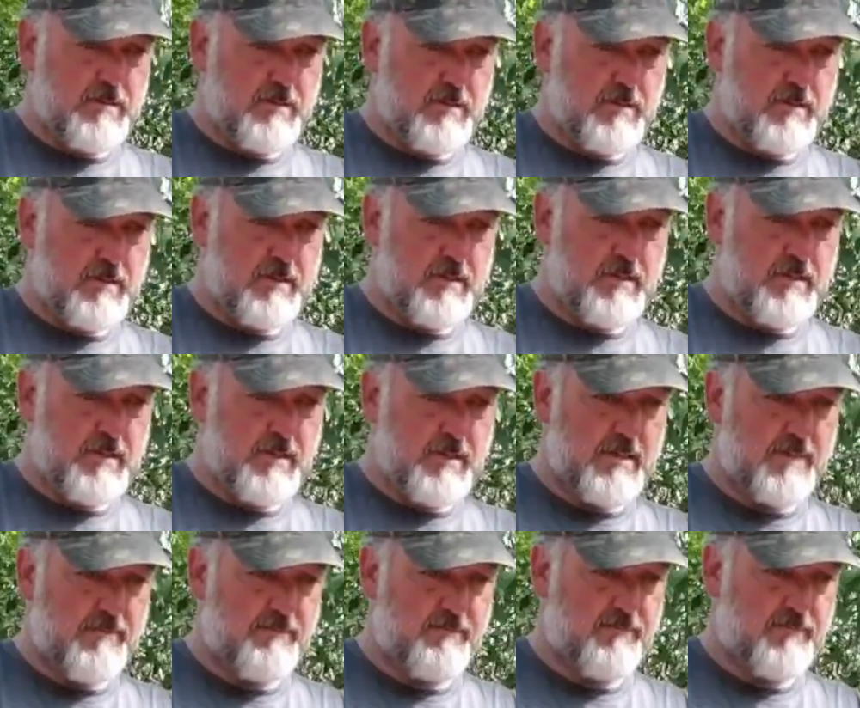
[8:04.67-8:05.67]

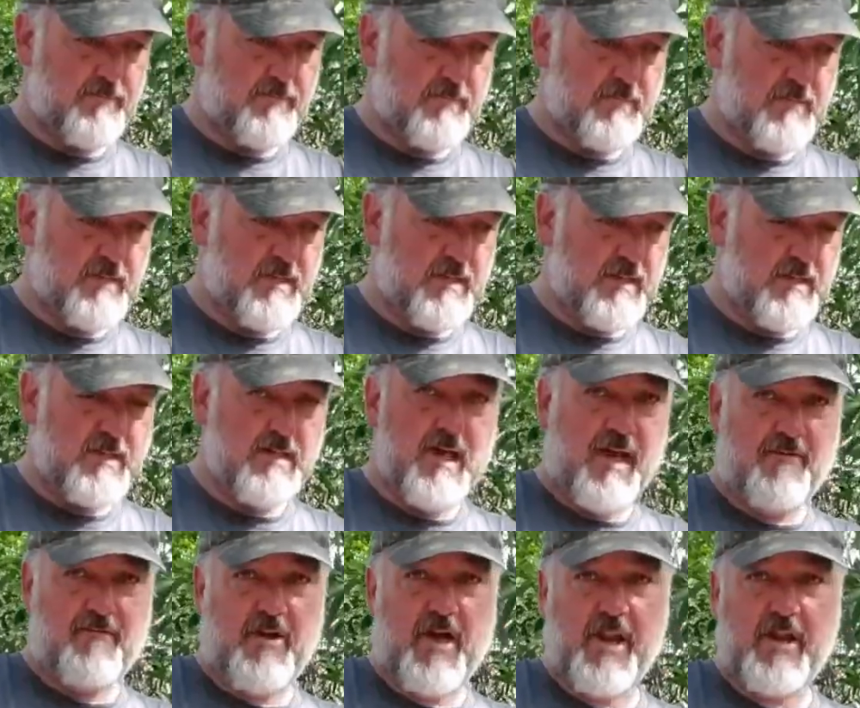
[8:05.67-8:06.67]

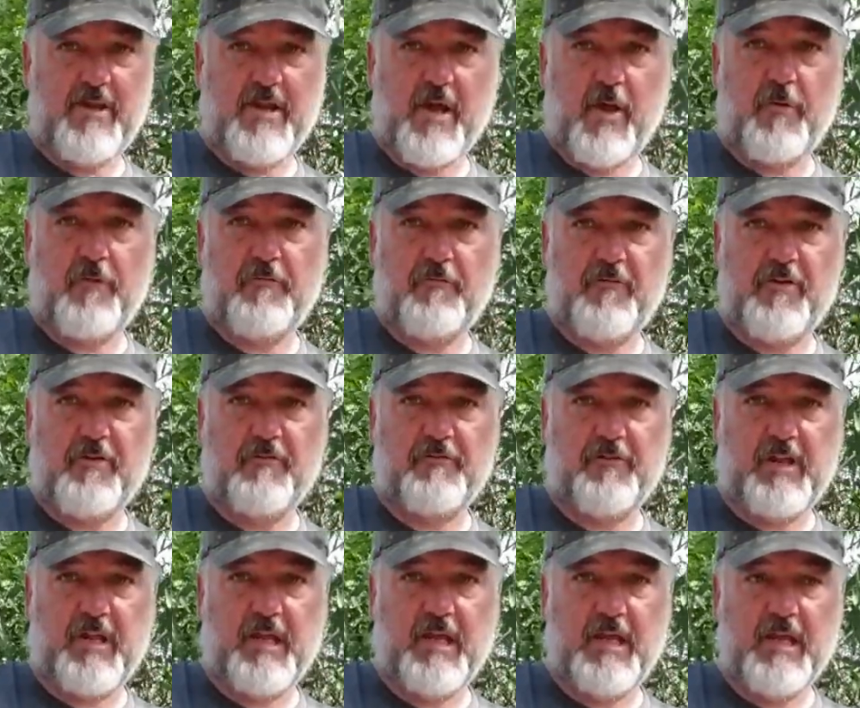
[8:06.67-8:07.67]
I've had it down to
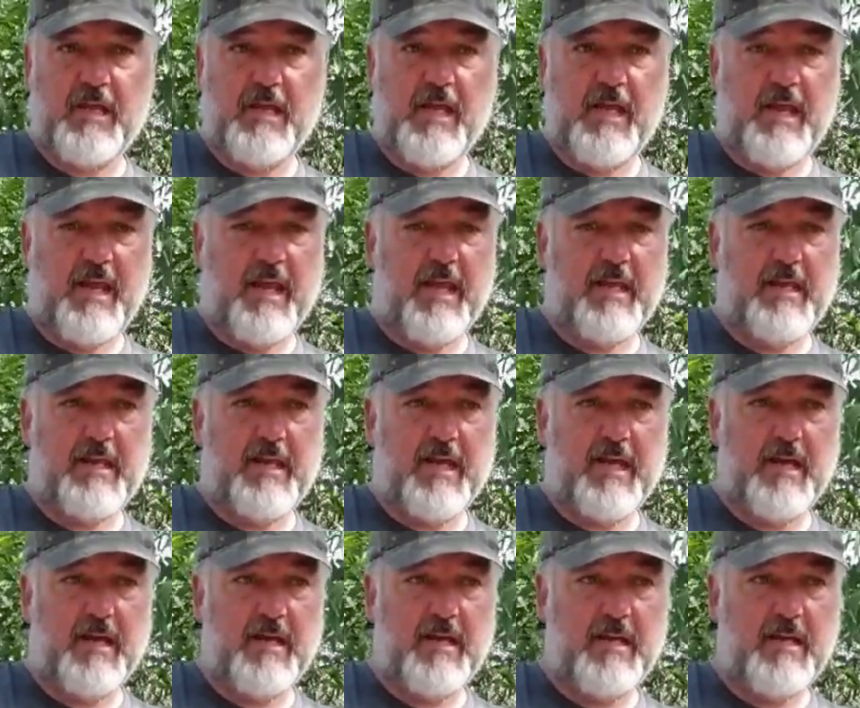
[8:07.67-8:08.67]
50,
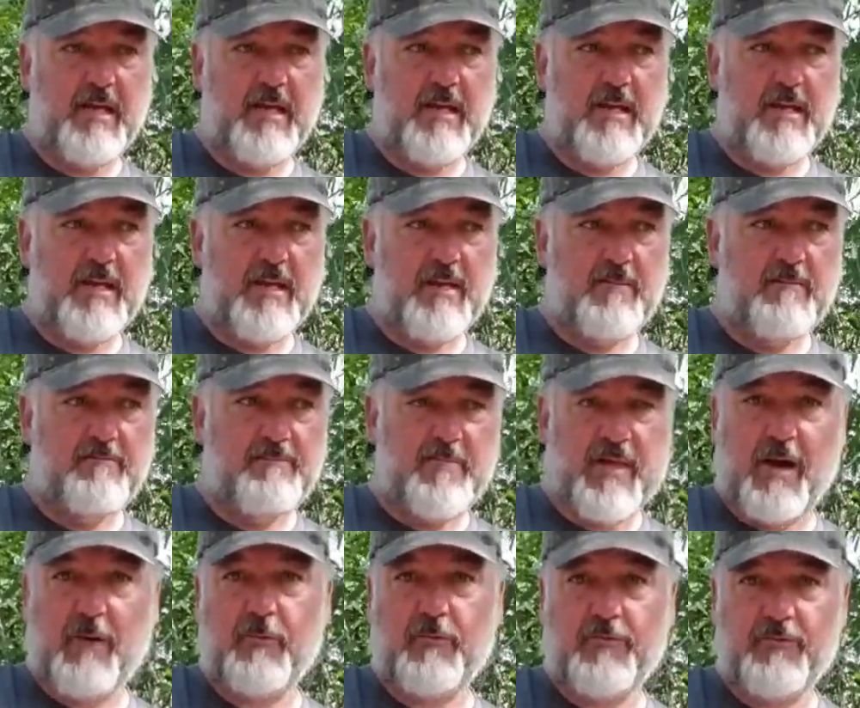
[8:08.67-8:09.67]
and
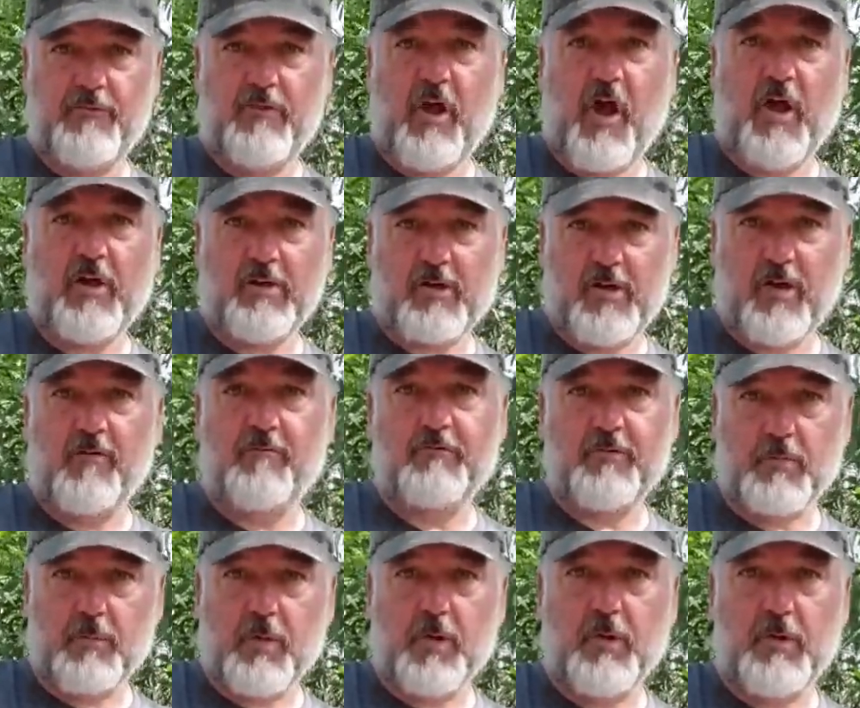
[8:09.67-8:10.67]
that was not
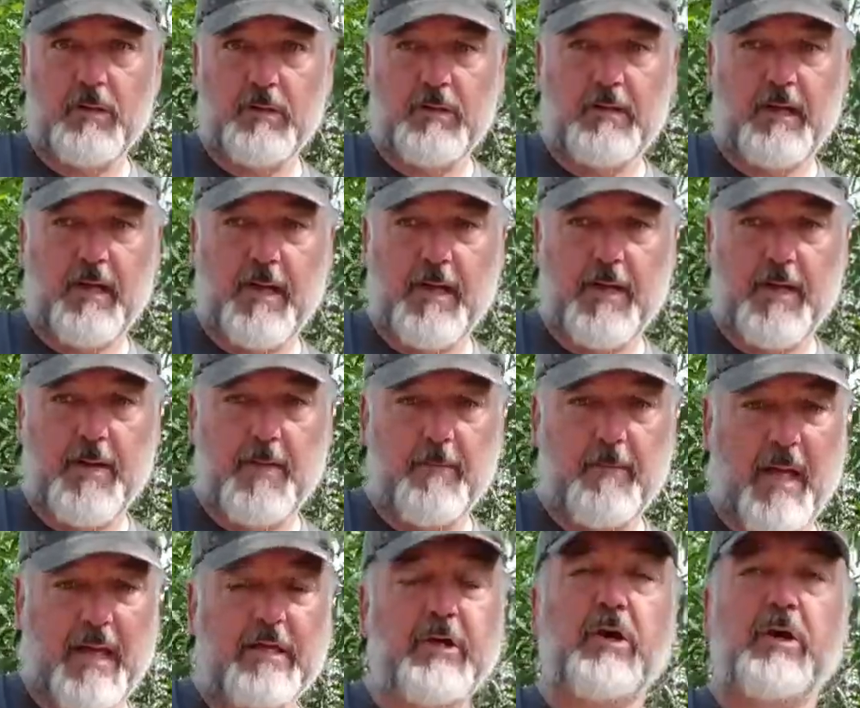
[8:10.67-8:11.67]
comfortable.
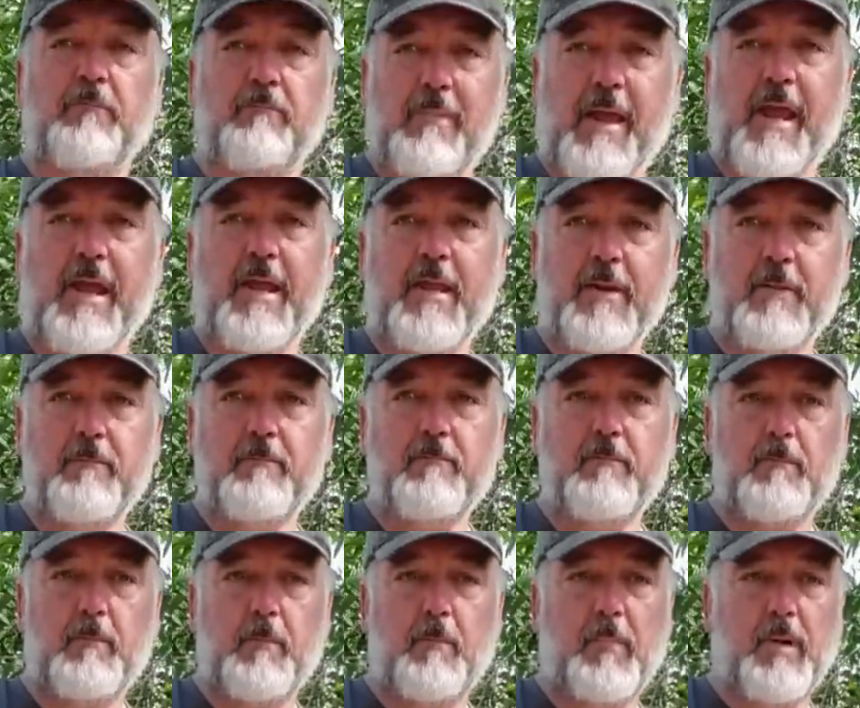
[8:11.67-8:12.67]
I could have made it,
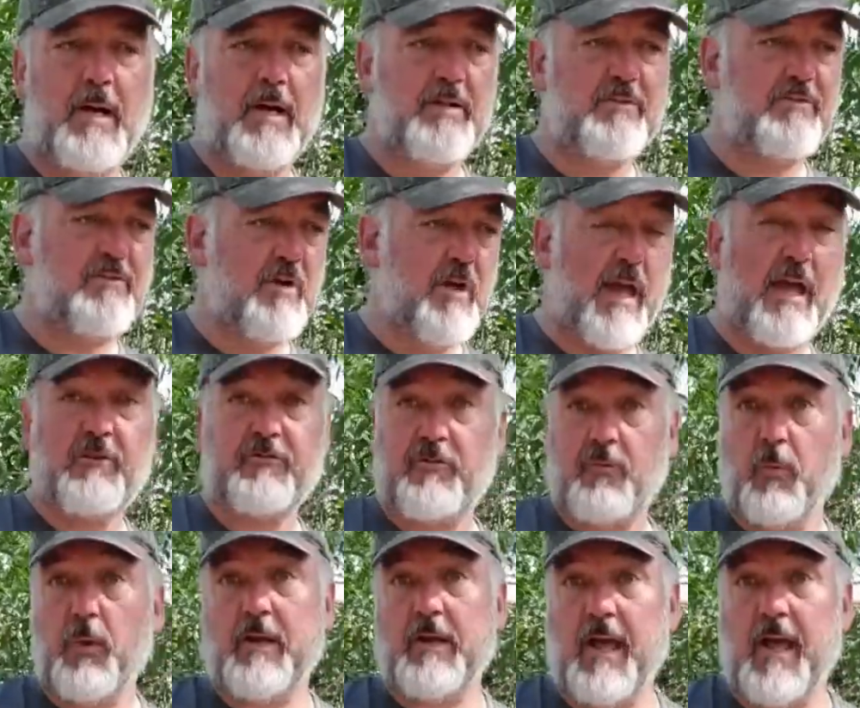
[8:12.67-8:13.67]
but actually
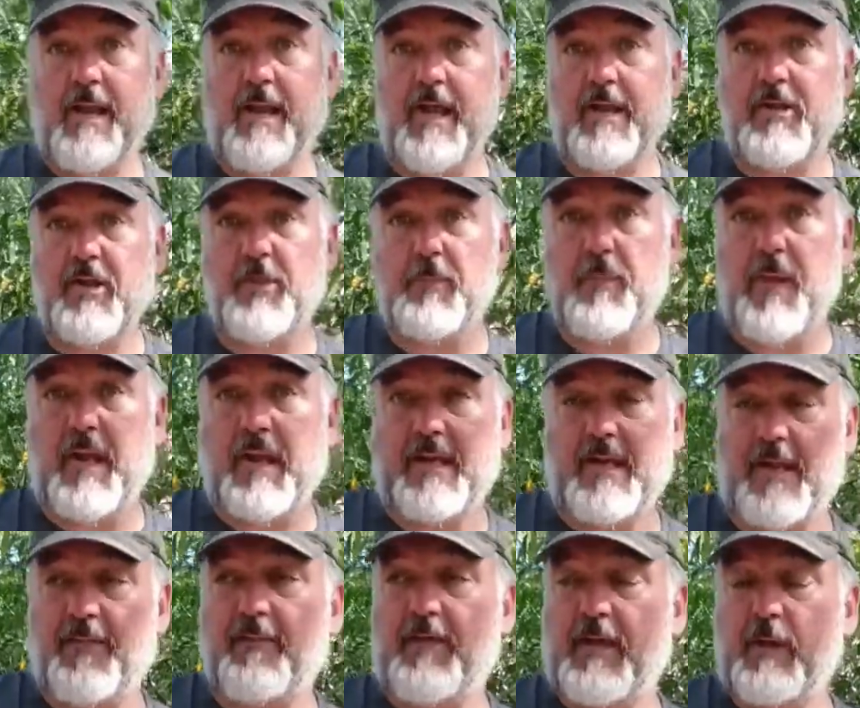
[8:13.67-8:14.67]
one night I did make
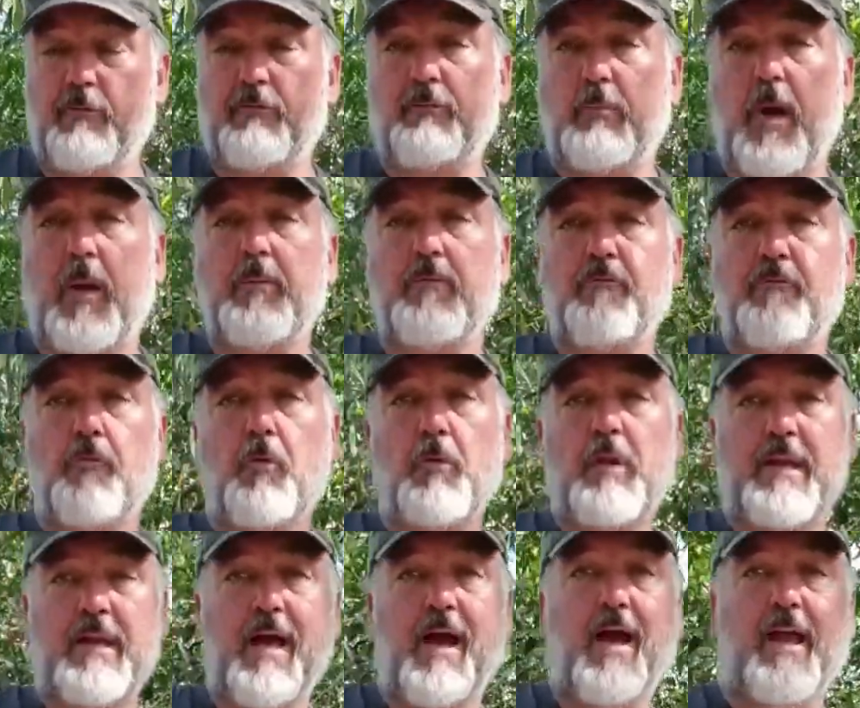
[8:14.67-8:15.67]
it. I think it was probably
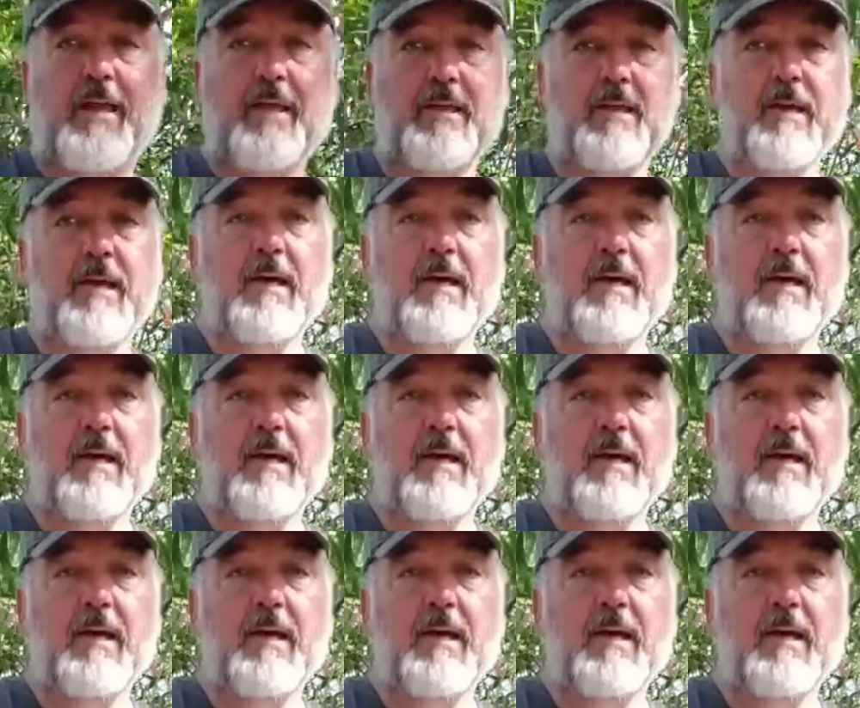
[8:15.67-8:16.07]
49.